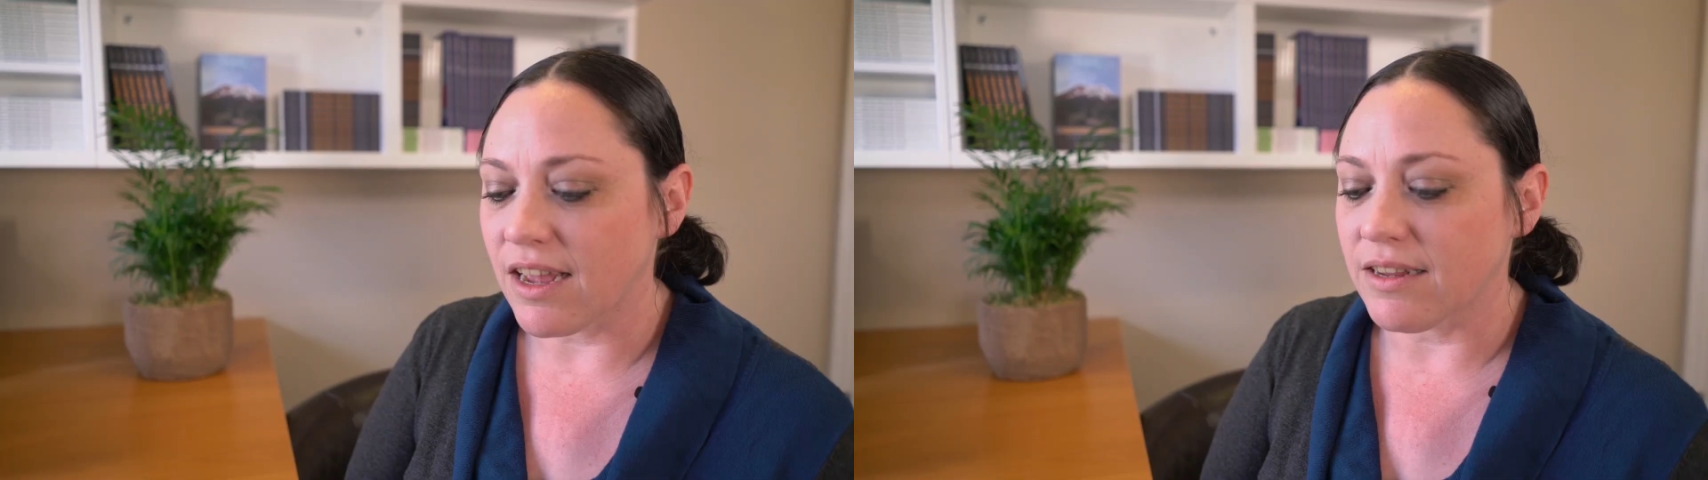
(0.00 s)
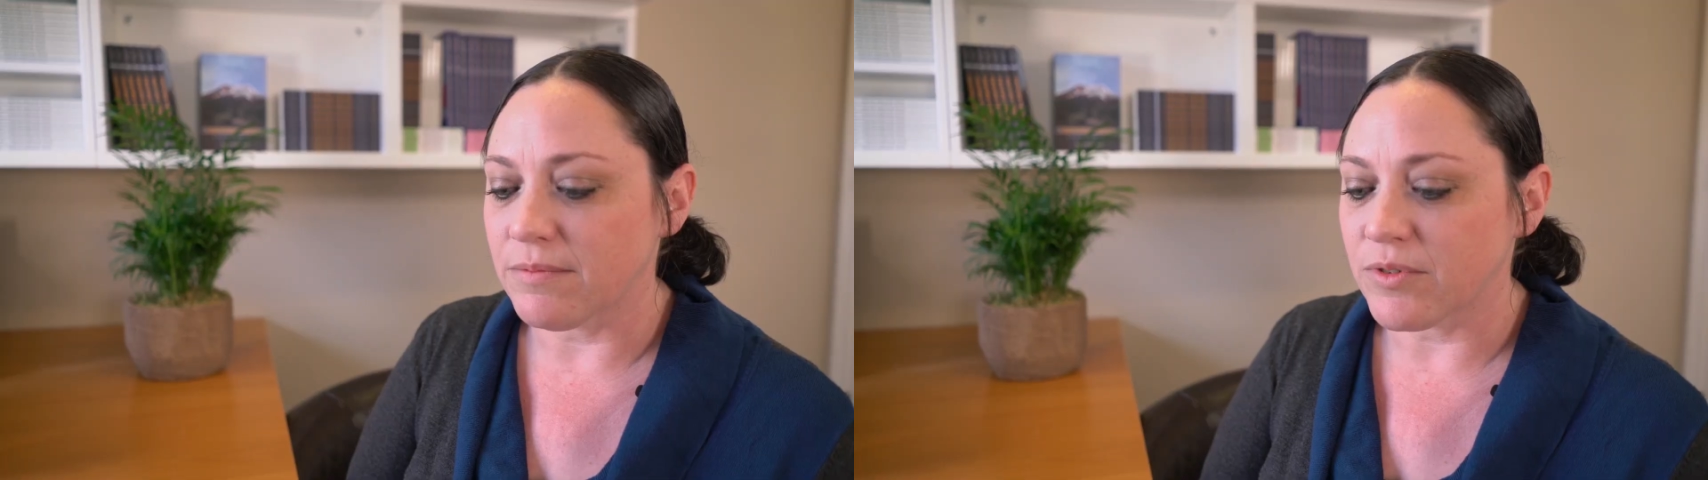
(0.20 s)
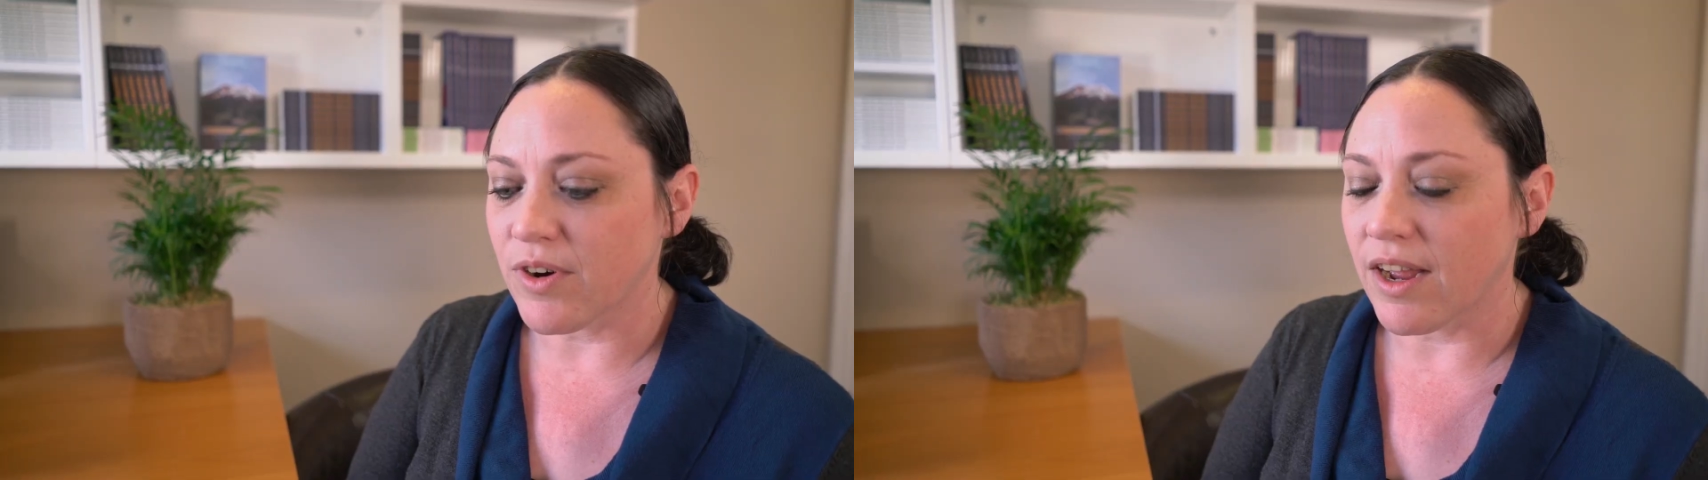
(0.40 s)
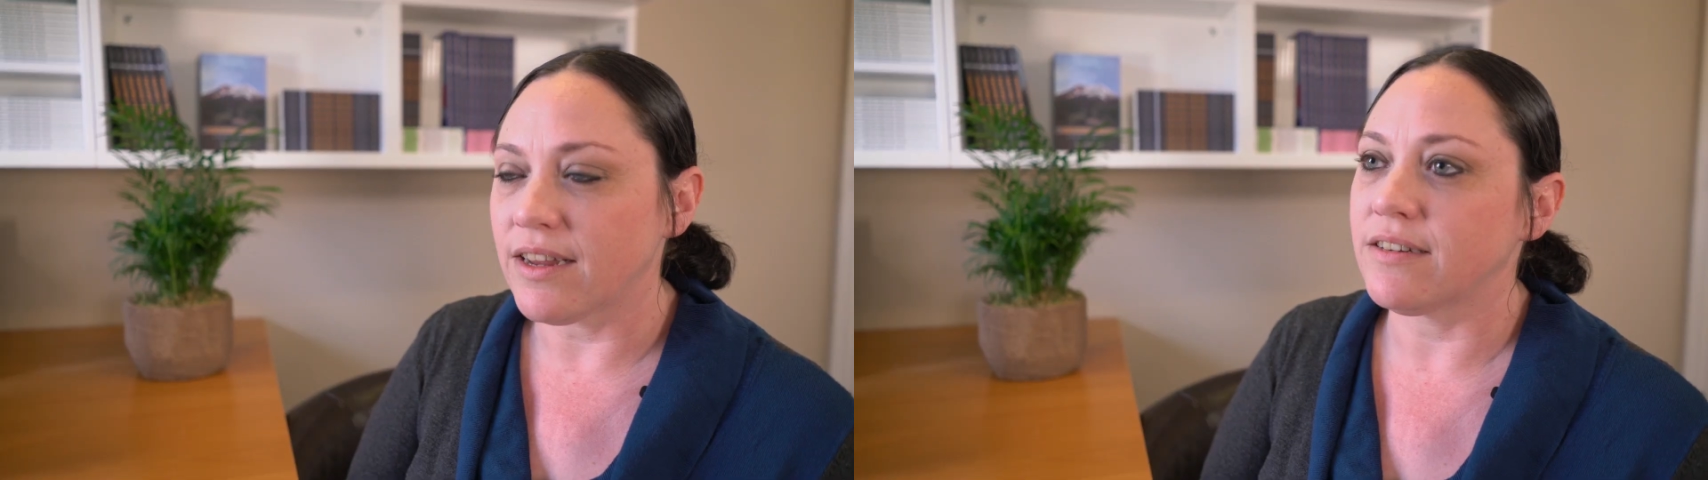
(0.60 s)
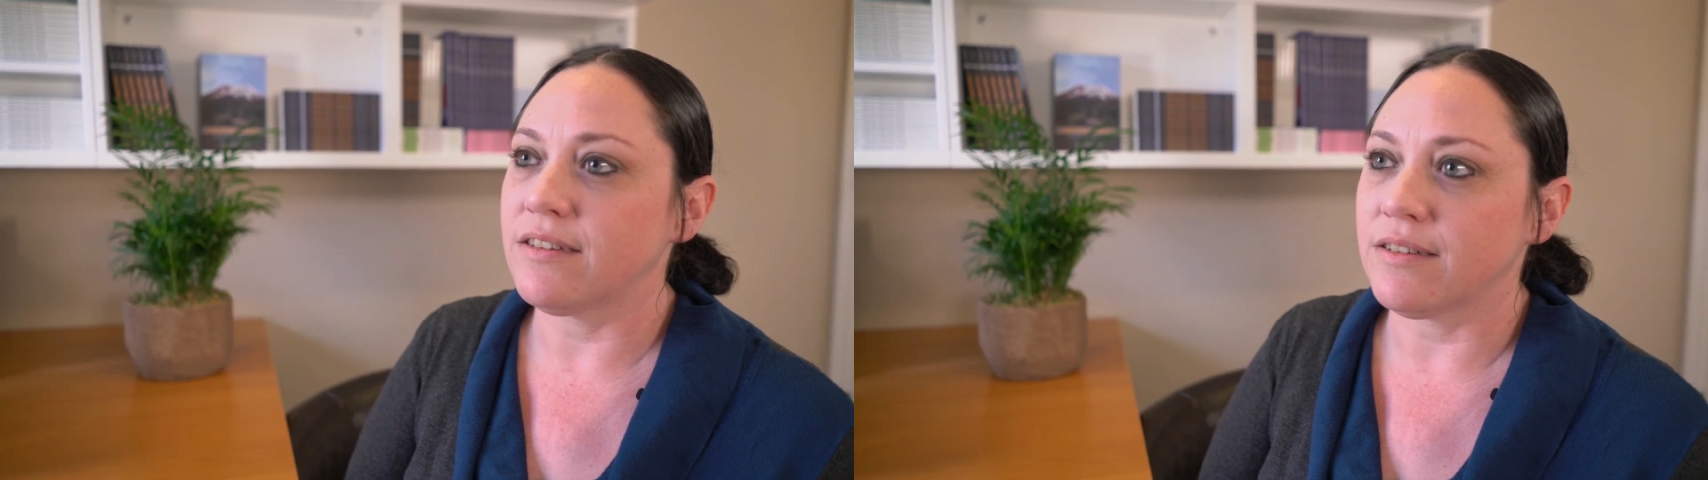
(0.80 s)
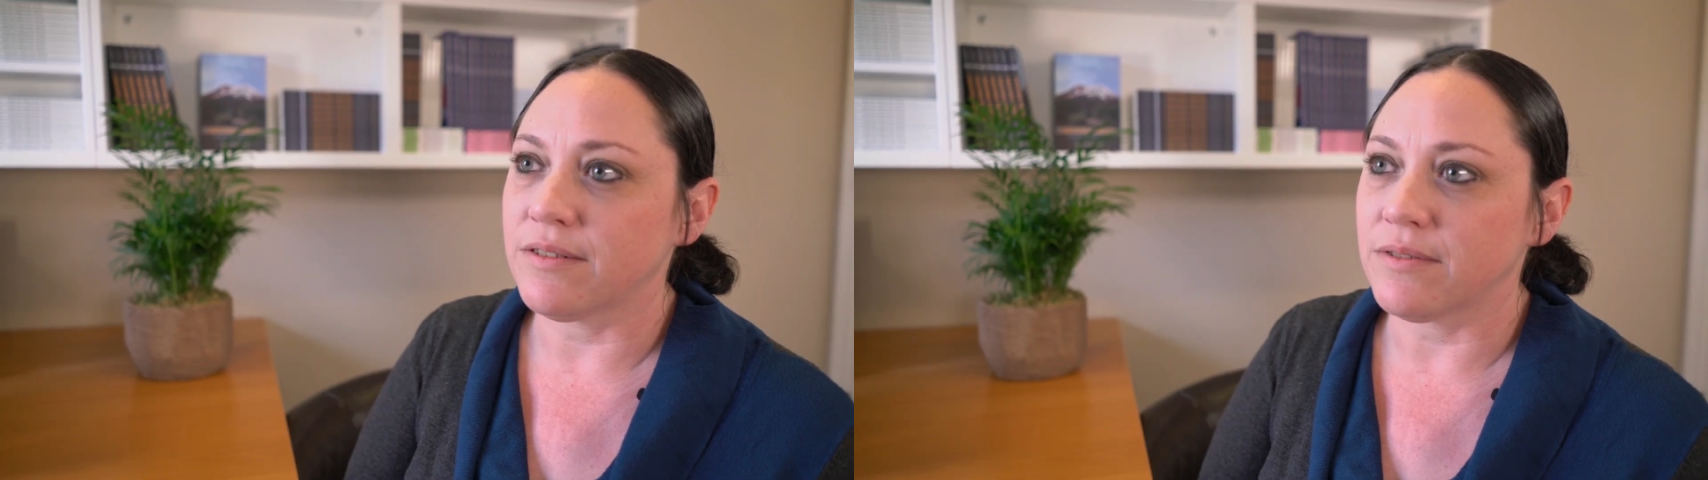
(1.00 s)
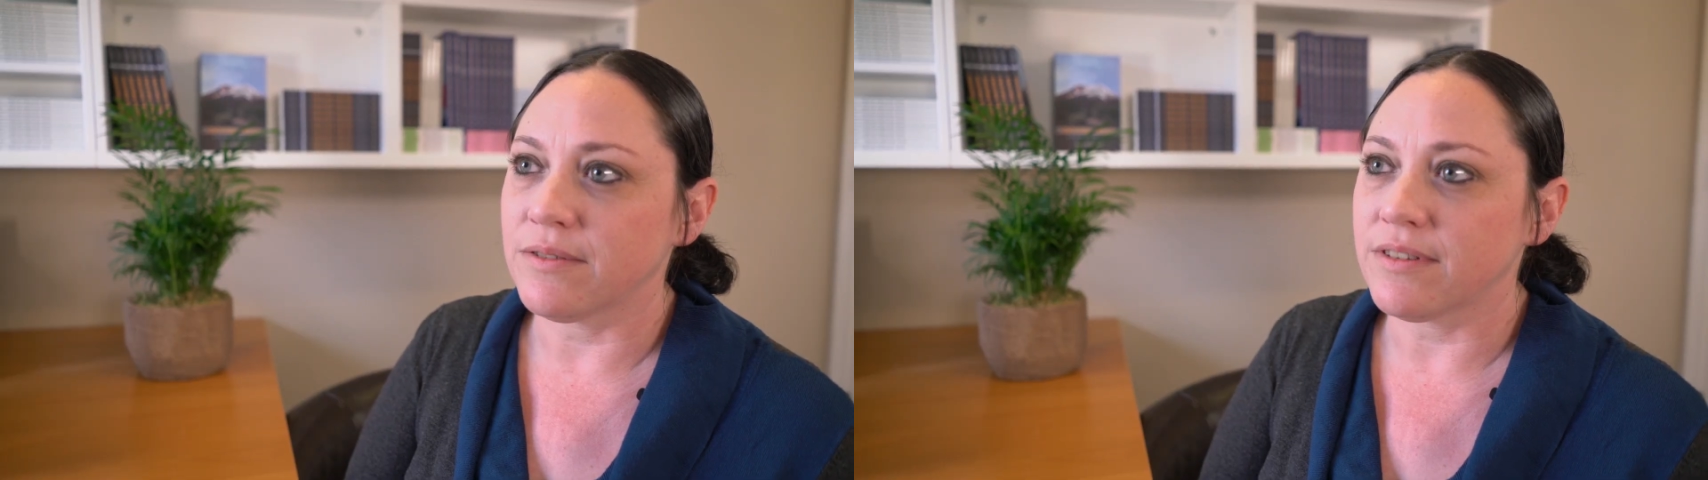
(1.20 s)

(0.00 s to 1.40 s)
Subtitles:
I am trying to